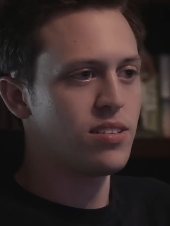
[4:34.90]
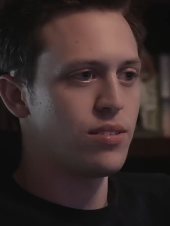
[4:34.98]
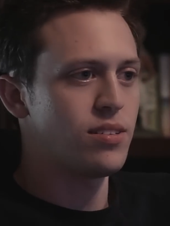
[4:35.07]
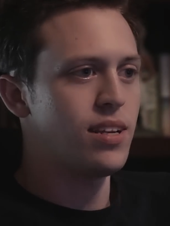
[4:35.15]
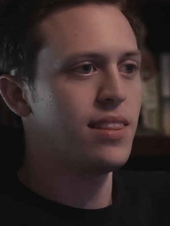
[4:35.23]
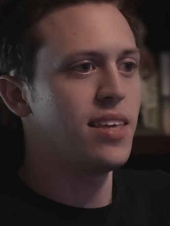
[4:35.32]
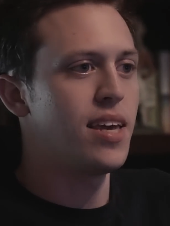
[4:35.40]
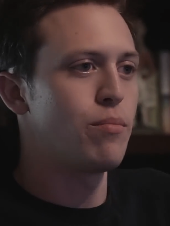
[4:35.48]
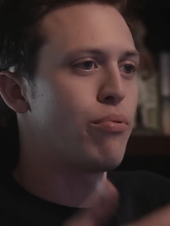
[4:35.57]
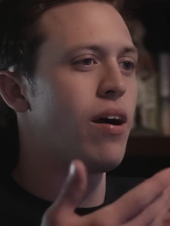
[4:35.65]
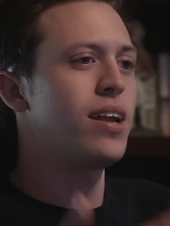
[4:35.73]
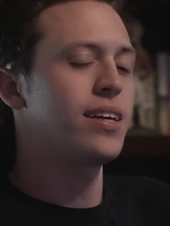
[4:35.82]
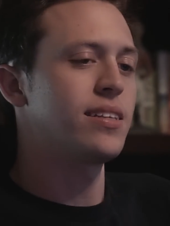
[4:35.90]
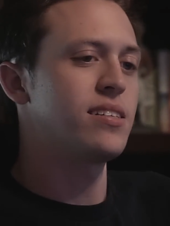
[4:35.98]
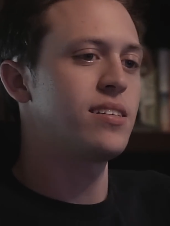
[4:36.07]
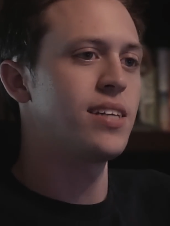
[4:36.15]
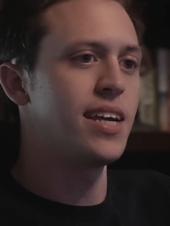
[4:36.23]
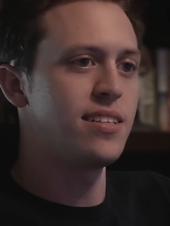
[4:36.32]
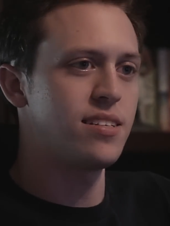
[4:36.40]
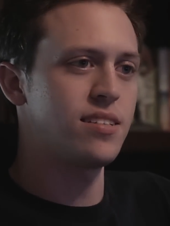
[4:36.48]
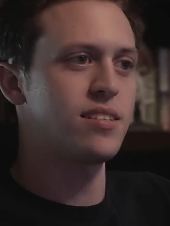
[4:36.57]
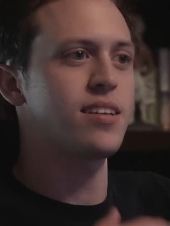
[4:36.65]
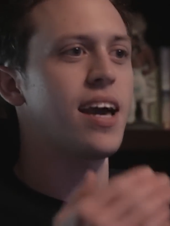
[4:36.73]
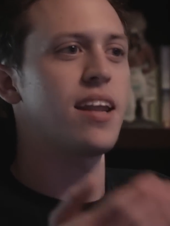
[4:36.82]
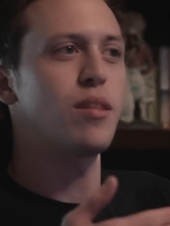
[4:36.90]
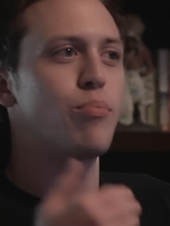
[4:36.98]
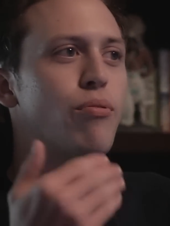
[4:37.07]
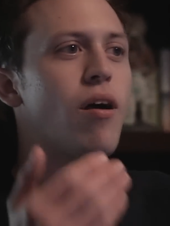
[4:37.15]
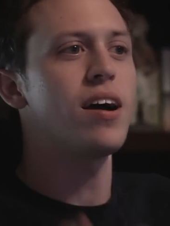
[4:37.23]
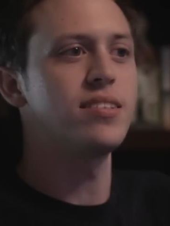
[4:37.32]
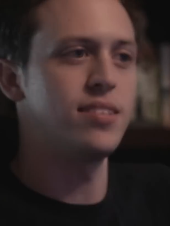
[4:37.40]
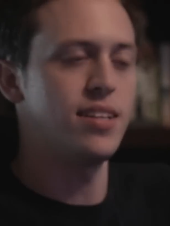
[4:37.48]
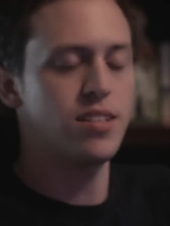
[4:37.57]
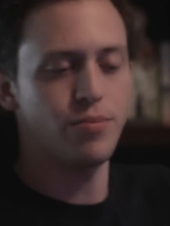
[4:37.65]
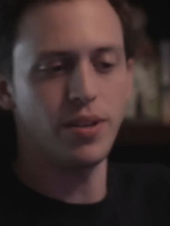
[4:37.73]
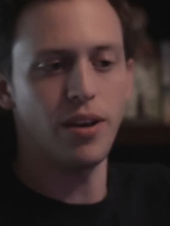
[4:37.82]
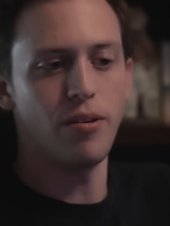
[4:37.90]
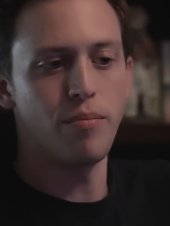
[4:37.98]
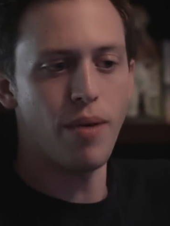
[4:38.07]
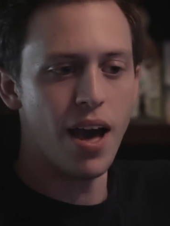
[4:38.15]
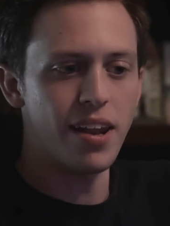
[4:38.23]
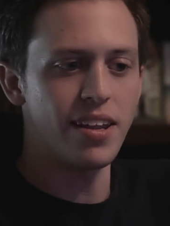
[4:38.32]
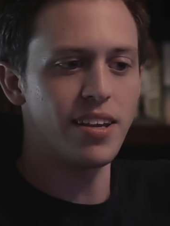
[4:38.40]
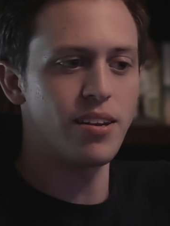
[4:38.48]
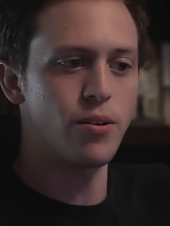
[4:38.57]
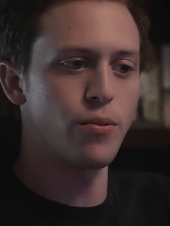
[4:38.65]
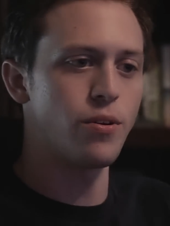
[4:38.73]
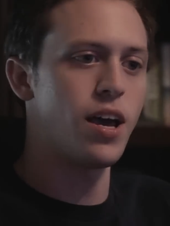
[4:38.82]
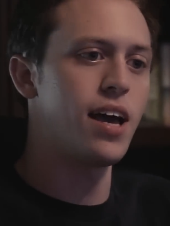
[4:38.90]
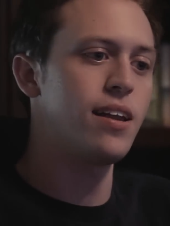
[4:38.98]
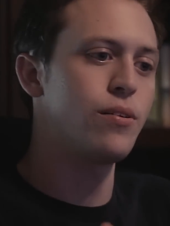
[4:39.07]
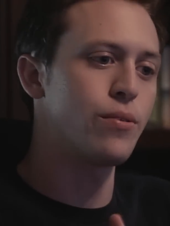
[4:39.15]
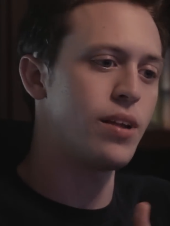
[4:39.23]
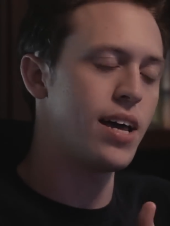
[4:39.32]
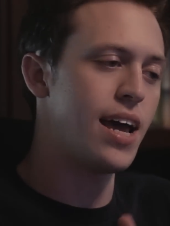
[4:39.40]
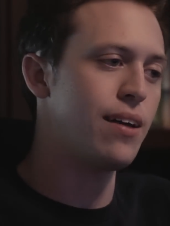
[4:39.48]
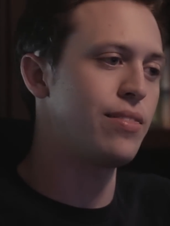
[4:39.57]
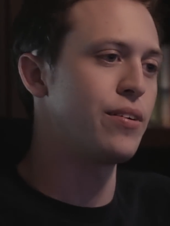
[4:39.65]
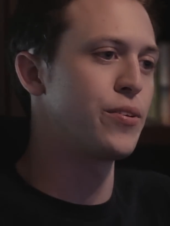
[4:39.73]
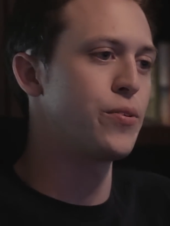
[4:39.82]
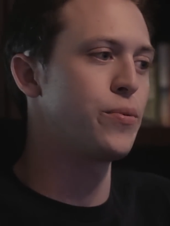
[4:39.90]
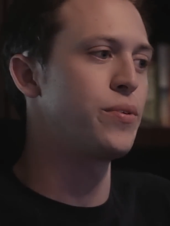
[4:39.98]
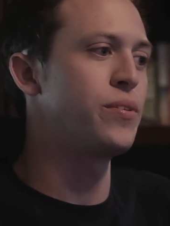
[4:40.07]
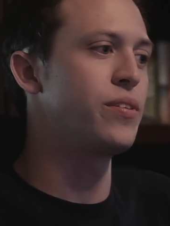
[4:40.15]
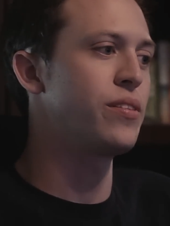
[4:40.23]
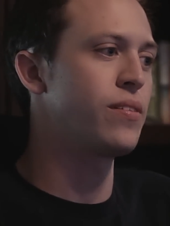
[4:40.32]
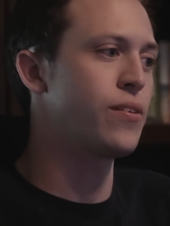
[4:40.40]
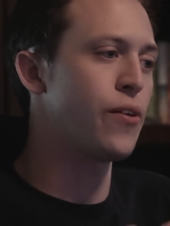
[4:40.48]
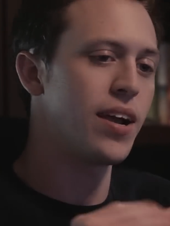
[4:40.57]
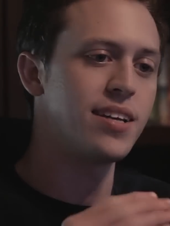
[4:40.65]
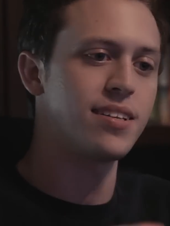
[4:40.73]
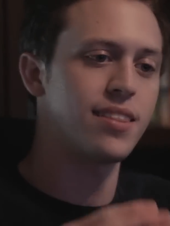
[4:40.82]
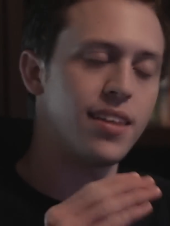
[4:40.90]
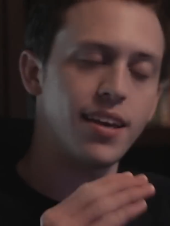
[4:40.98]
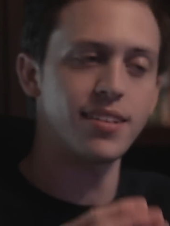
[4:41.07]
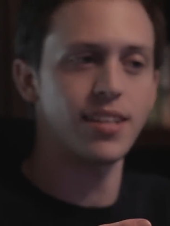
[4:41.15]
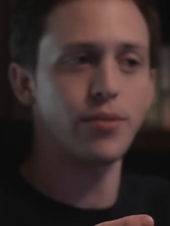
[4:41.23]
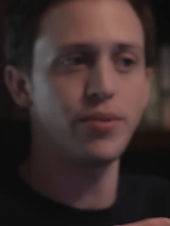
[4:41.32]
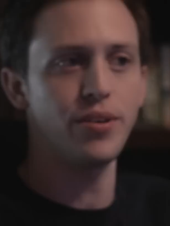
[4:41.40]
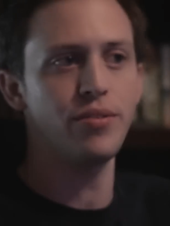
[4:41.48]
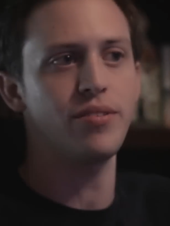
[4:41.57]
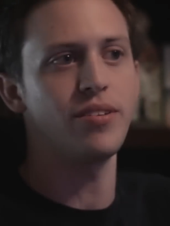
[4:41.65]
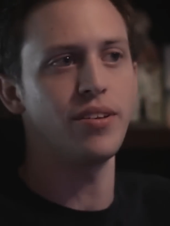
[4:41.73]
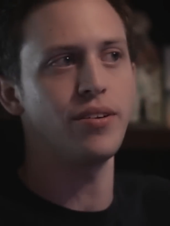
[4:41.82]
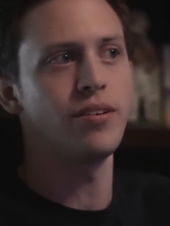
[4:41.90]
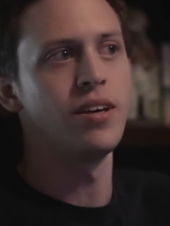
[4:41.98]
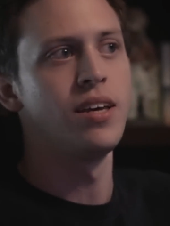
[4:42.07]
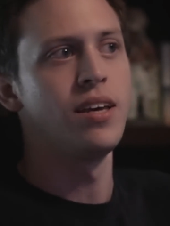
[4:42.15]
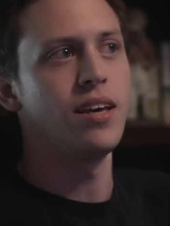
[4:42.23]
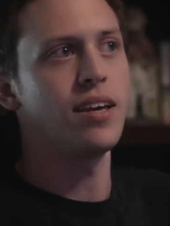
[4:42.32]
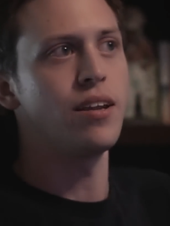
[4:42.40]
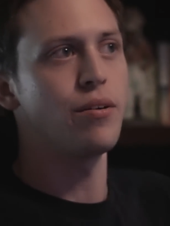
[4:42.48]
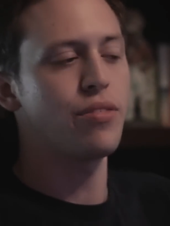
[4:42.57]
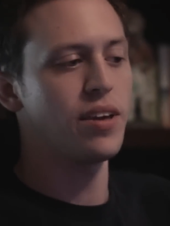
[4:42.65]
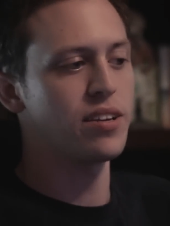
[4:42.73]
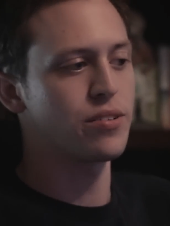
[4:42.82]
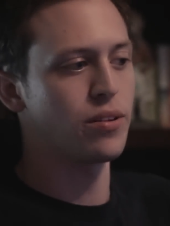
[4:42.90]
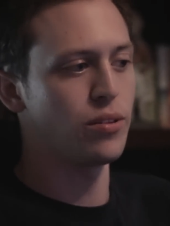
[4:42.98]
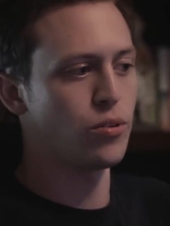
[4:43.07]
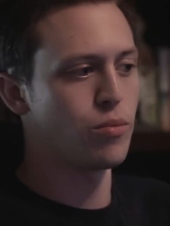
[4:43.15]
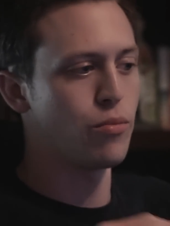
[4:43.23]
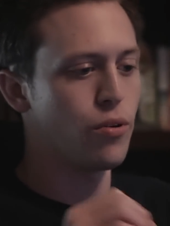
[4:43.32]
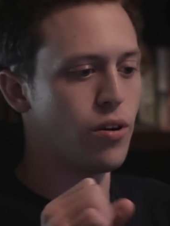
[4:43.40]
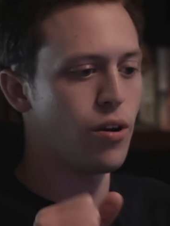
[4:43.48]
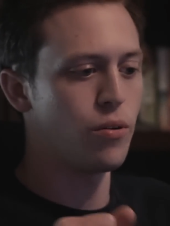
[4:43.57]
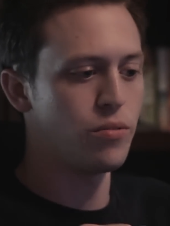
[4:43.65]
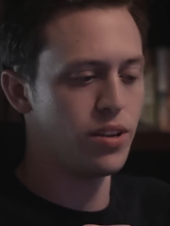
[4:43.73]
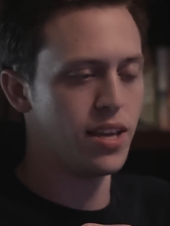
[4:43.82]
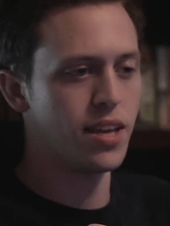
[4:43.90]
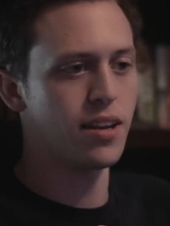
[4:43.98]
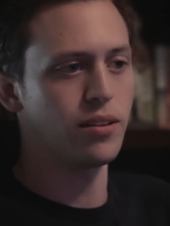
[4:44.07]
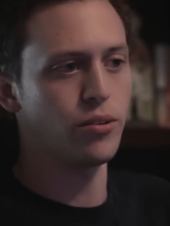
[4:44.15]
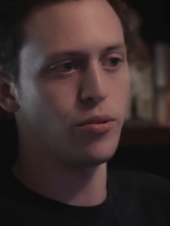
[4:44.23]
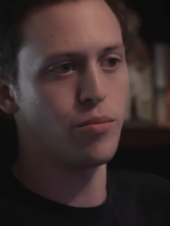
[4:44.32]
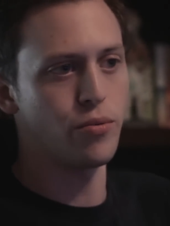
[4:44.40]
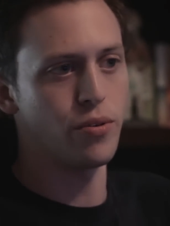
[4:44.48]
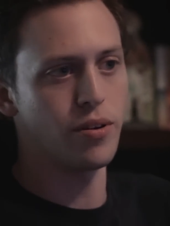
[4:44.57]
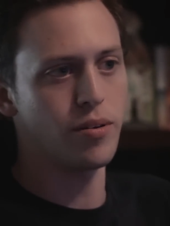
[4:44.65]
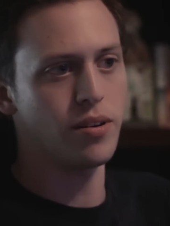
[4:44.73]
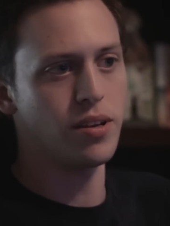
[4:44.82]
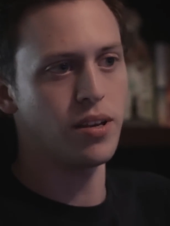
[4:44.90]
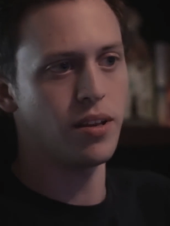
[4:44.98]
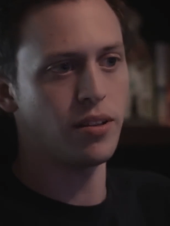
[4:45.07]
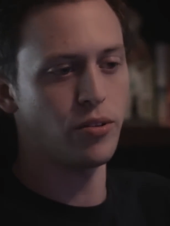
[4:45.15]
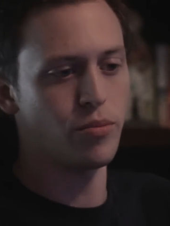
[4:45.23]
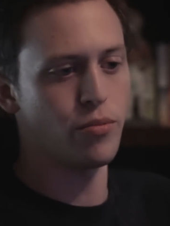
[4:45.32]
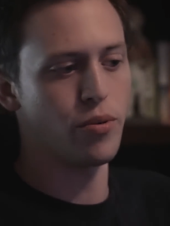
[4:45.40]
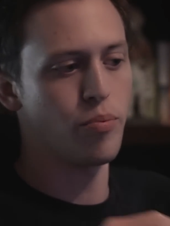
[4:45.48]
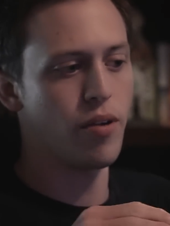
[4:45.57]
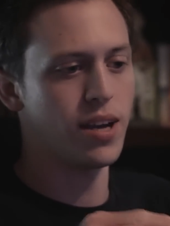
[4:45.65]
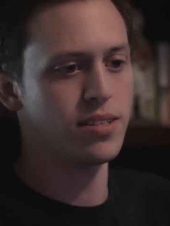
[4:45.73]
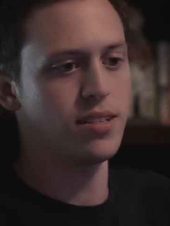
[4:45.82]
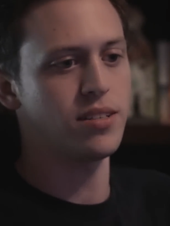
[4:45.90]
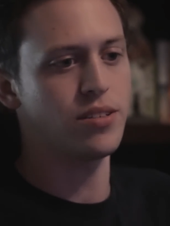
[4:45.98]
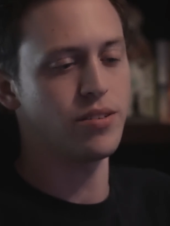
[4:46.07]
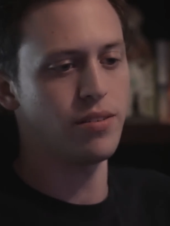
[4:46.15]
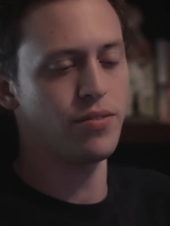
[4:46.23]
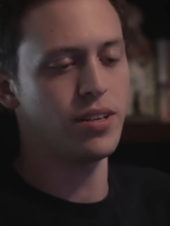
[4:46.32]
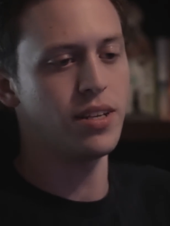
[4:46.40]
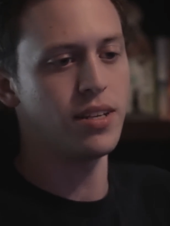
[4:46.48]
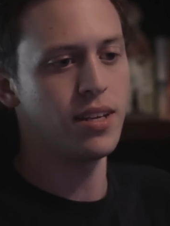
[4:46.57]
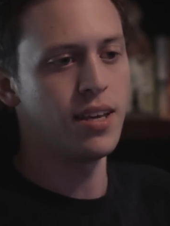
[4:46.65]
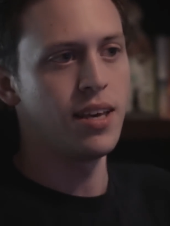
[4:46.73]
So it's not the end product that's changed. It's just kind of the process we go about it. We're not out there doing crazy things like we used to do. Things are a little more honed in, a little more process driven,